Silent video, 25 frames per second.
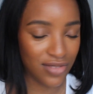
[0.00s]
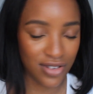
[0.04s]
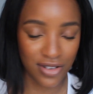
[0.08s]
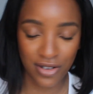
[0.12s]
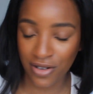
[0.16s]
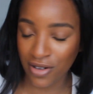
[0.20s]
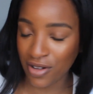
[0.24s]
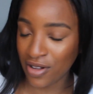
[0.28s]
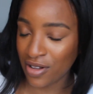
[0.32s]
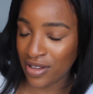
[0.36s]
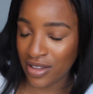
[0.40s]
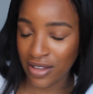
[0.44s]

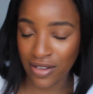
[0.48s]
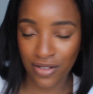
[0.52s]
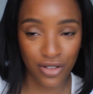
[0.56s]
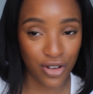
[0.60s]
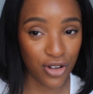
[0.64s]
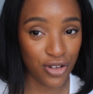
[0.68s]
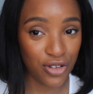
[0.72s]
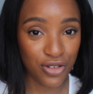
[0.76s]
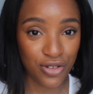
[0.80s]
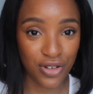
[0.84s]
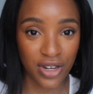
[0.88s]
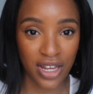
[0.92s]
Girl, do
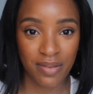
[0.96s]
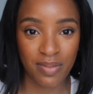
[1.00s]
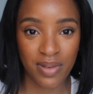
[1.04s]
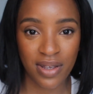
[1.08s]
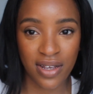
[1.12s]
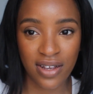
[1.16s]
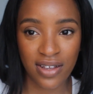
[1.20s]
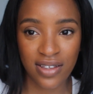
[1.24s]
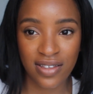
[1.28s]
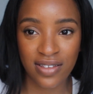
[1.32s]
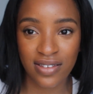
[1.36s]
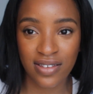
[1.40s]
not do that,
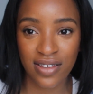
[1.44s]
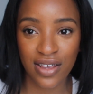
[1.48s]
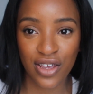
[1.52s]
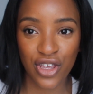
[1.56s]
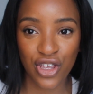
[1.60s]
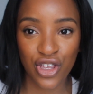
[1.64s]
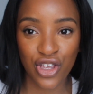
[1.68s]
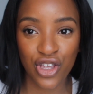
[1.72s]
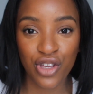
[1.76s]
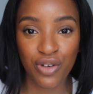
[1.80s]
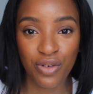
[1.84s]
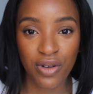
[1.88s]
because
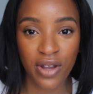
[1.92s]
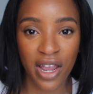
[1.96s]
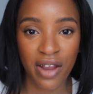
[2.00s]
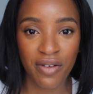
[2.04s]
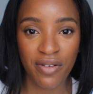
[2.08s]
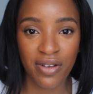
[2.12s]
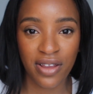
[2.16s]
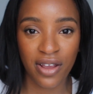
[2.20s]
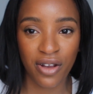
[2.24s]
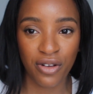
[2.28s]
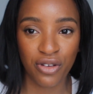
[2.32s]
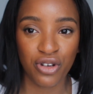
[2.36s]
you're
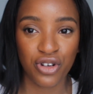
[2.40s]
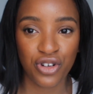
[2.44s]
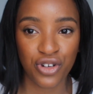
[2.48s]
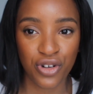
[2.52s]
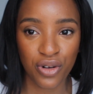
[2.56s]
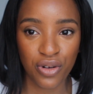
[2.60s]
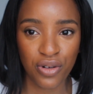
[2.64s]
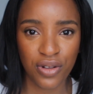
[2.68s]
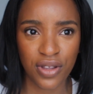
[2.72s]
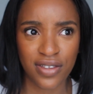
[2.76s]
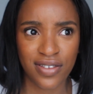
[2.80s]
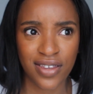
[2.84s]
carrying that on your
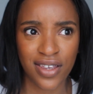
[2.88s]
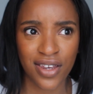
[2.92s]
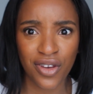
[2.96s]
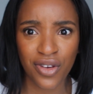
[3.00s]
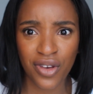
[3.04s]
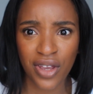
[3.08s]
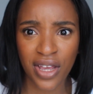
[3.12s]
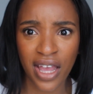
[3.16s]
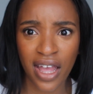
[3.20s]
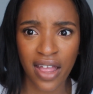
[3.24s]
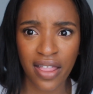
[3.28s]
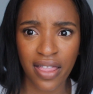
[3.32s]
shoulders, and
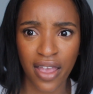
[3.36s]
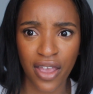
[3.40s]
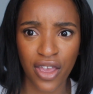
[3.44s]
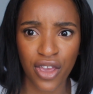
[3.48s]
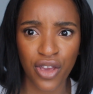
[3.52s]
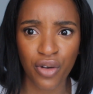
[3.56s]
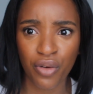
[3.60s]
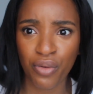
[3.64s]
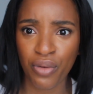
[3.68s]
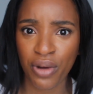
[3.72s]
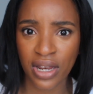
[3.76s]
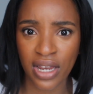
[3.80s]
then you get there,
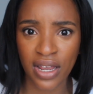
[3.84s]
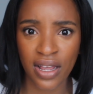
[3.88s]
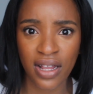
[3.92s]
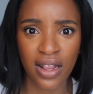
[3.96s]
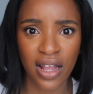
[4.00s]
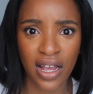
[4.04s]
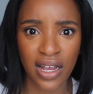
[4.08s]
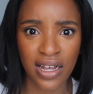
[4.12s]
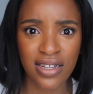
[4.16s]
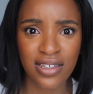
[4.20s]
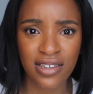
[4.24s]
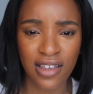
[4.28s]
you're already
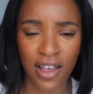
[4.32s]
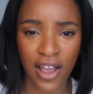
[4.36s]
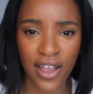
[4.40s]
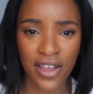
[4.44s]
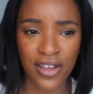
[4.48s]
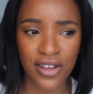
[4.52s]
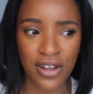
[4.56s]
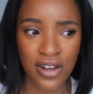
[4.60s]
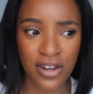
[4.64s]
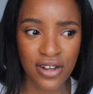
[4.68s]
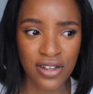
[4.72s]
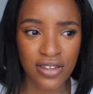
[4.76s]
like
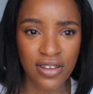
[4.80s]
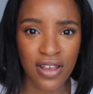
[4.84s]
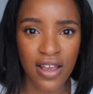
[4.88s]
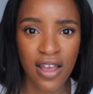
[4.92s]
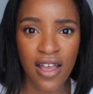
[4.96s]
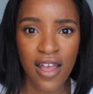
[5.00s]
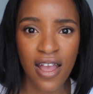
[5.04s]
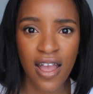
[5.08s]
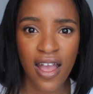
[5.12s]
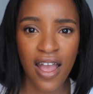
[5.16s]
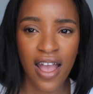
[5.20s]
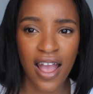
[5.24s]
tired,
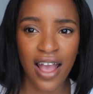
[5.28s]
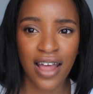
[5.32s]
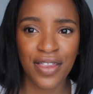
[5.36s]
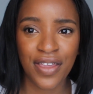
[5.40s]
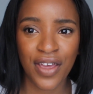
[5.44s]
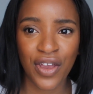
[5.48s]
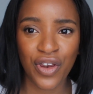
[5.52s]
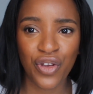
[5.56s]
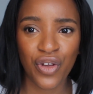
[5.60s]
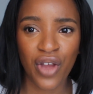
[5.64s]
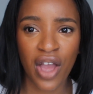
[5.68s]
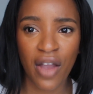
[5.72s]
and
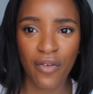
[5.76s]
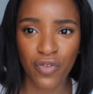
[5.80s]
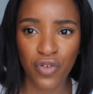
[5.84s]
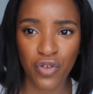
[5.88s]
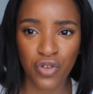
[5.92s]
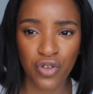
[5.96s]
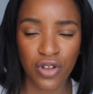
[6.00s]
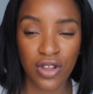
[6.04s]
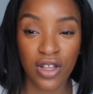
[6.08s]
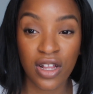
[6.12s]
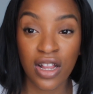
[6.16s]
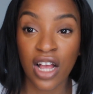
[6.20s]
then you have
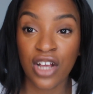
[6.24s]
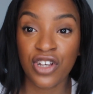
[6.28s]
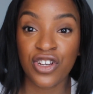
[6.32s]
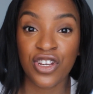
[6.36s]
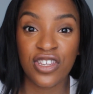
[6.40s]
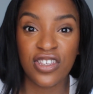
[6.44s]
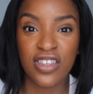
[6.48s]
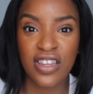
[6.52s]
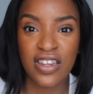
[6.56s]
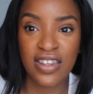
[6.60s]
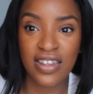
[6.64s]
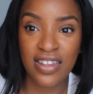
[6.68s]
to do the
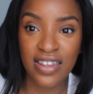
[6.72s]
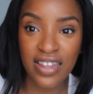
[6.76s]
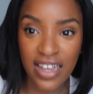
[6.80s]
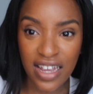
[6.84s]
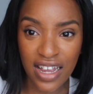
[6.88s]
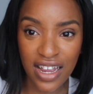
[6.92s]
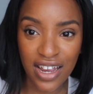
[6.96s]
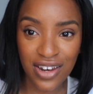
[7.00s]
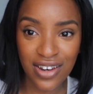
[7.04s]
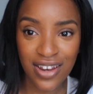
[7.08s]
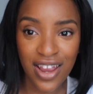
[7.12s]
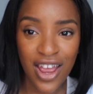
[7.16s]
lashes, and
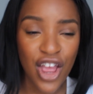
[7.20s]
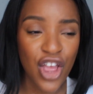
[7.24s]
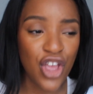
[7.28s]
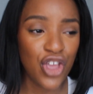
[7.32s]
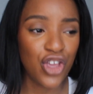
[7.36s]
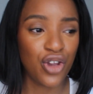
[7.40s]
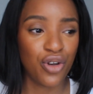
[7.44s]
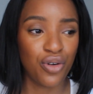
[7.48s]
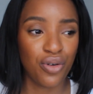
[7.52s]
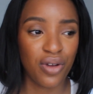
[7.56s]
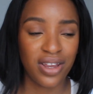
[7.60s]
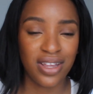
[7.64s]
then
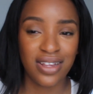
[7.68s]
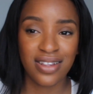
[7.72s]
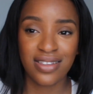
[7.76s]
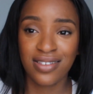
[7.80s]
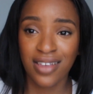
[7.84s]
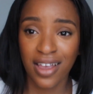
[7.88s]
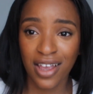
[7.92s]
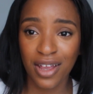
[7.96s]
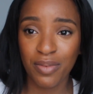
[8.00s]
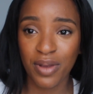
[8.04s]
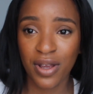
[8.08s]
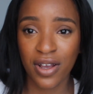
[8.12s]
you're already
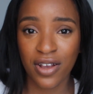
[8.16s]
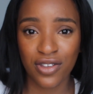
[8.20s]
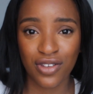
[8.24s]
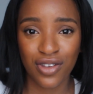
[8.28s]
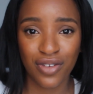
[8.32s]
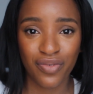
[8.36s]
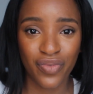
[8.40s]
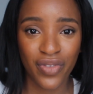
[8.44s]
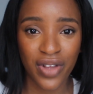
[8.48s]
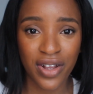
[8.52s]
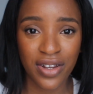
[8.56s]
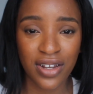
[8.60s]
tired because
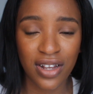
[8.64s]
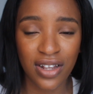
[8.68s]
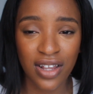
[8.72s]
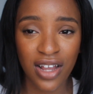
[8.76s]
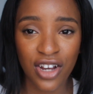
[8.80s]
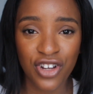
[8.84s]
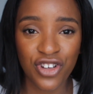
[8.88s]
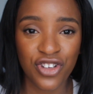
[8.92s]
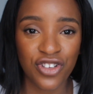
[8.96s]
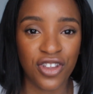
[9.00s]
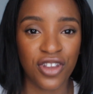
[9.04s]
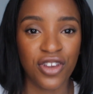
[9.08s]
you've done the
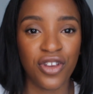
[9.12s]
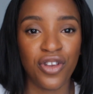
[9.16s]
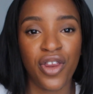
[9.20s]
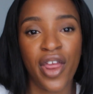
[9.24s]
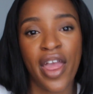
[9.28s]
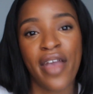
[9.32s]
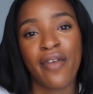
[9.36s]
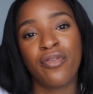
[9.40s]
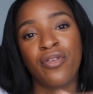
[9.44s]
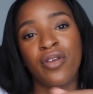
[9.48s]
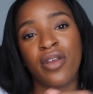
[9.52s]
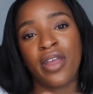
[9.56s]
lashes, and then
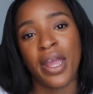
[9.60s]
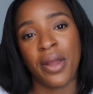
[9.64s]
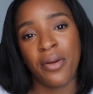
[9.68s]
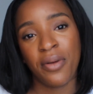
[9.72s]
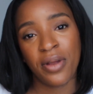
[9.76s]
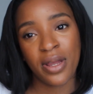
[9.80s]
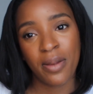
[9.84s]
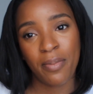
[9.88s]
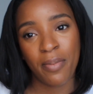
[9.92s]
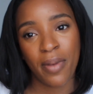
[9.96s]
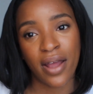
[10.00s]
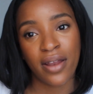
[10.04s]
you have to
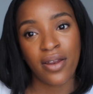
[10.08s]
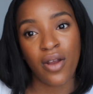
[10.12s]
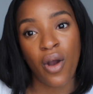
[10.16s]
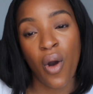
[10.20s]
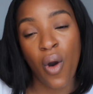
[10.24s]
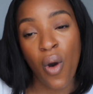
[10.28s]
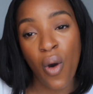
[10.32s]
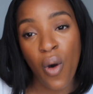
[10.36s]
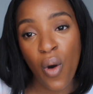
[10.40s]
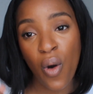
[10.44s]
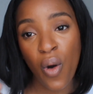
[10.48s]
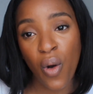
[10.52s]
carry the bag
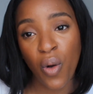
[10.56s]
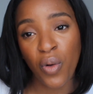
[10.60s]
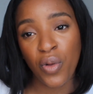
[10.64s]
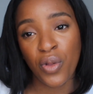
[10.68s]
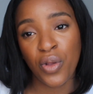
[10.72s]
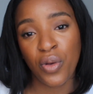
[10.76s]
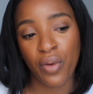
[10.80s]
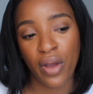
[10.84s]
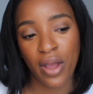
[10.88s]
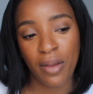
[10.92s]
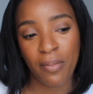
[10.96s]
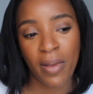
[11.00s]
all
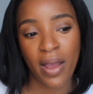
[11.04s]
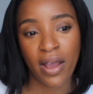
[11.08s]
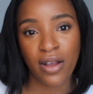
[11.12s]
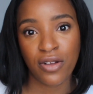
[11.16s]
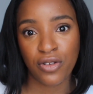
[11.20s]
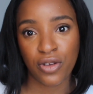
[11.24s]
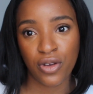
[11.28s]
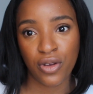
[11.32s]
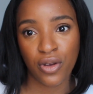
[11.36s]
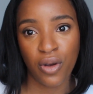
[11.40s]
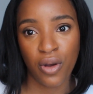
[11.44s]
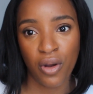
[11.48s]
the way
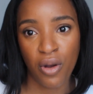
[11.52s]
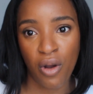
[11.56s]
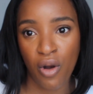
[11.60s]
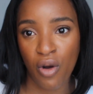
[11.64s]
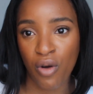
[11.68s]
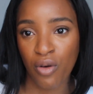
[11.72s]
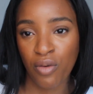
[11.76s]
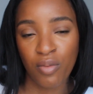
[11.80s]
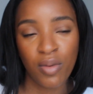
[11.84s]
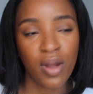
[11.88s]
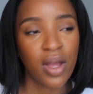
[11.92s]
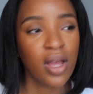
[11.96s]
back to your
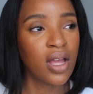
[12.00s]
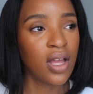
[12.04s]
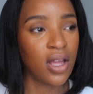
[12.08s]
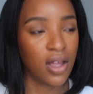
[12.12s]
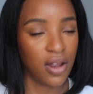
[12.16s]
home.